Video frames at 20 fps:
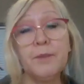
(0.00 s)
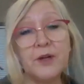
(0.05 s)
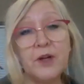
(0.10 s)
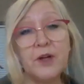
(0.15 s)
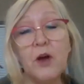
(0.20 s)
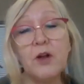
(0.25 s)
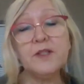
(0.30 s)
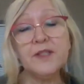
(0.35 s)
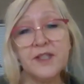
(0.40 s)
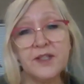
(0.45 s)

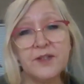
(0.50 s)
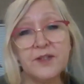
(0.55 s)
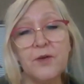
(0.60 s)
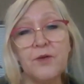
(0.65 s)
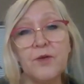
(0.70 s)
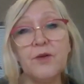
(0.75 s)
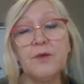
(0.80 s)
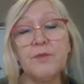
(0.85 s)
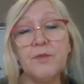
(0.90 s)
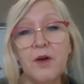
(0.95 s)
but
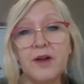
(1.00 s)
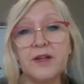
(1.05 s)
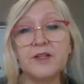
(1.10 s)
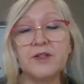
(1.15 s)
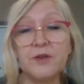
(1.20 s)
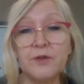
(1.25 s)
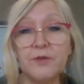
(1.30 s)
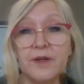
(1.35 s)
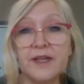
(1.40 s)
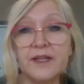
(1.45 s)
also
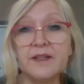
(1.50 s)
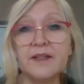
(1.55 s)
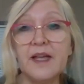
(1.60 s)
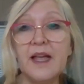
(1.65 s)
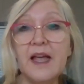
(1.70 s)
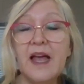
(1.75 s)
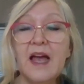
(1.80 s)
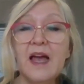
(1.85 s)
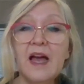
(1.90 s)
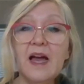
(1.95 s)
monitoring
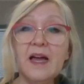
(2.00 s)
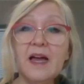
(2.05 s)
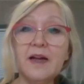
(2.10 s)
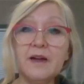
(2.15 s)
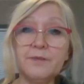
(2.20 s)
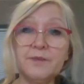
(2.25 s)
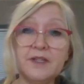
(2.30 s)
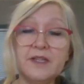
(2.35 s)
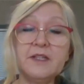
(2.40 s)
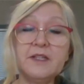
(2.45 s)

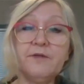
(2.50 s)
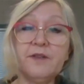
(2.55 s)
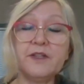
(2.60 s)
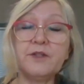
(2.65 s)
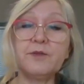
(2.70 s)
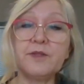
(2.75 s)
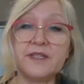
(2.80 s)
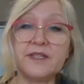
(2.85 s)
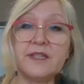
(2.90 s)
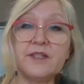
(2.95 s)
the
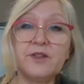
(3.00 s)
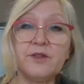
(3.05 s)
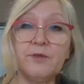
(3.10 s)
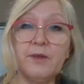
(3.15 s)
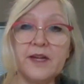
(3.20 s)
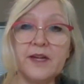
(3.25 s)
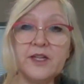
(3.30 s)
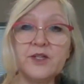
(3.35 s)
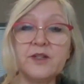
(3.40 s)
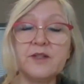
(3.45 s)
individual
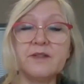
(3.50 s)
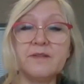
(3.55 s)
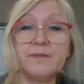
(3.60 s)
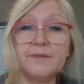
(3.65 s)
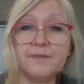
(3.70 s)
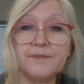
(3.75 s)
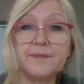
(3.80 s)
situation.